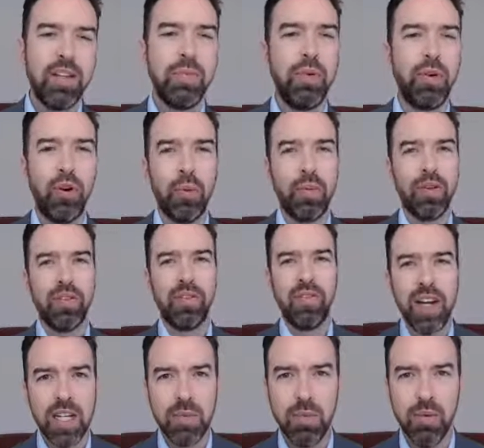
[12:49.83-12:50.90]
more corporate than
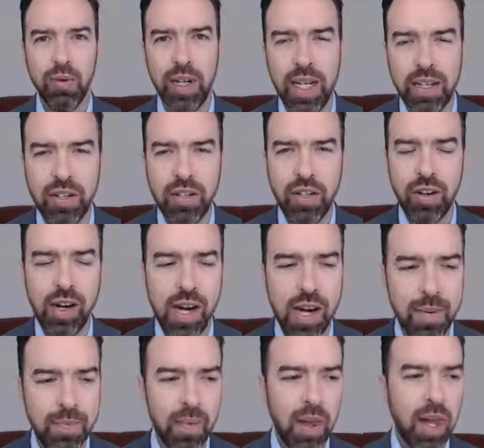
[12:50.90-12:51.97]
Facebook,
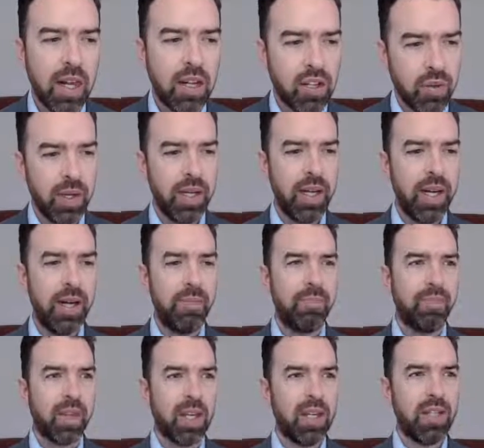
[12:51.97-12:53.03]
Instagram,
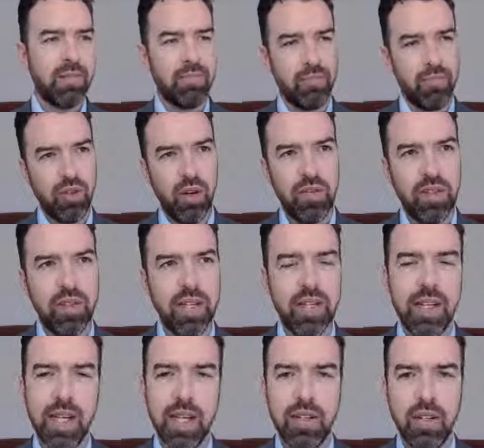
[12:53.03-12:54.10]
Twitter, obviously
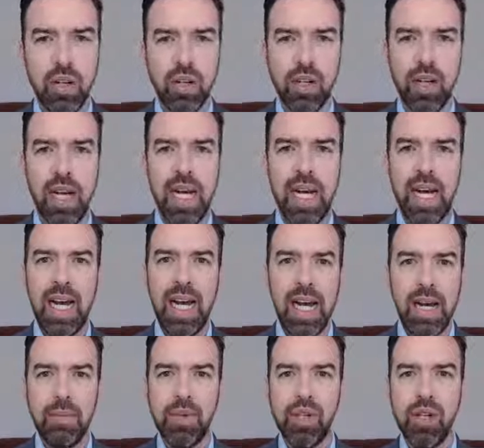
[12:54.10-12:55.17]
TikTok.
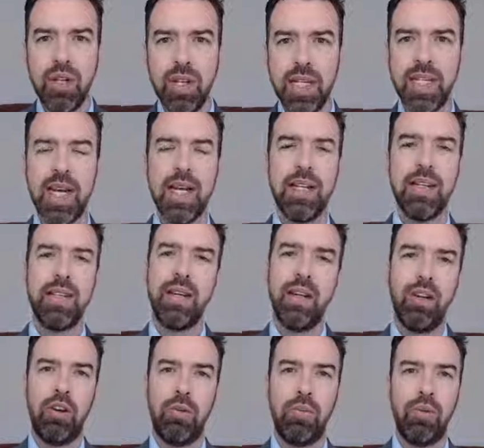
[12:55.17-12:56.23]
Certainly starting to see a
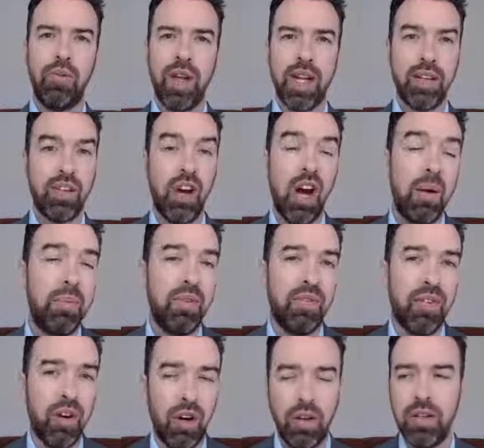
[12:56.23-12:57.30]
lot more of that type
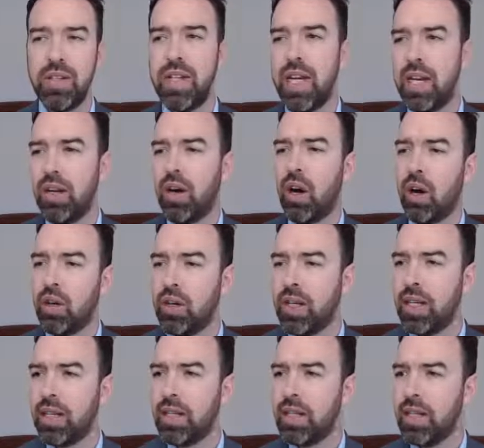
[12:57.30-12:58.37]
of content on
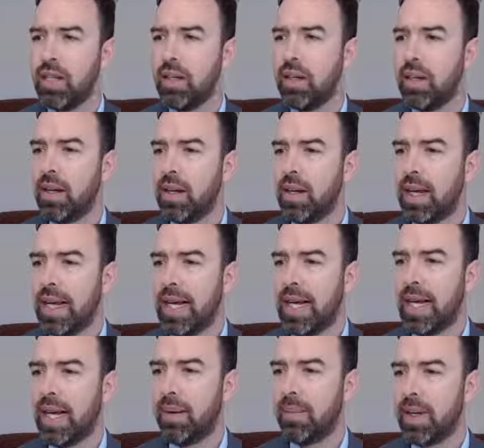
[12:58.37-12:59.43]
LinkedIn.
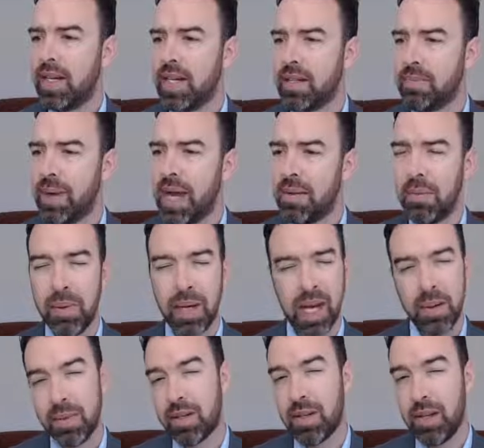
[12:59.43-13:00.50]
It is maybe
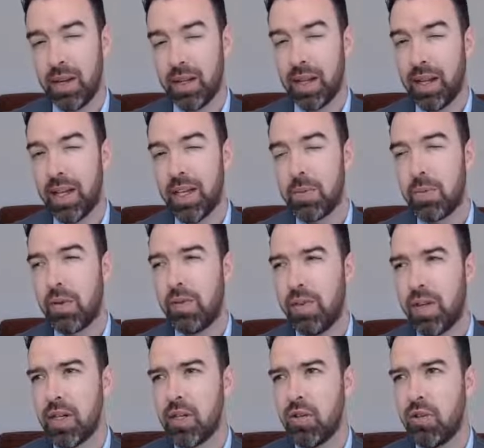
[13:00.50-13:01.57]
becoming slightly less
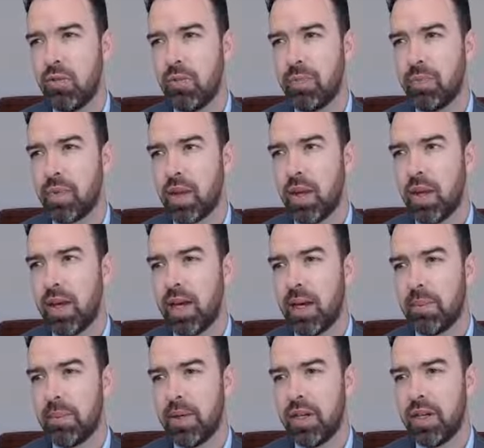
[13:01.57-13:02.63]
professional,
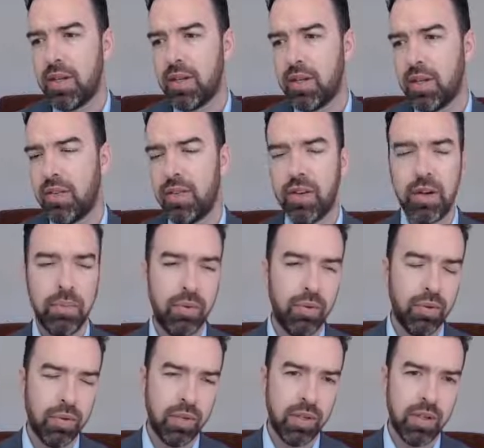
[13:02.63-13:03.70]
but it is still a very
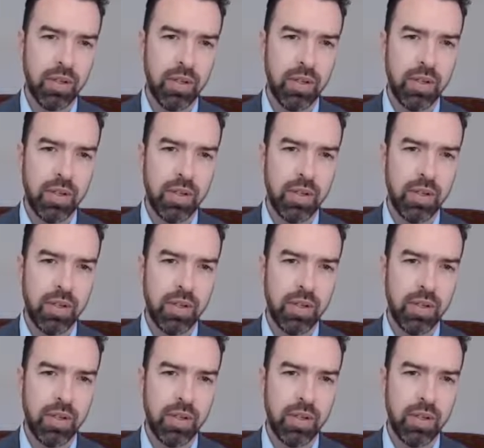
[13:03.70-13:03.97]
important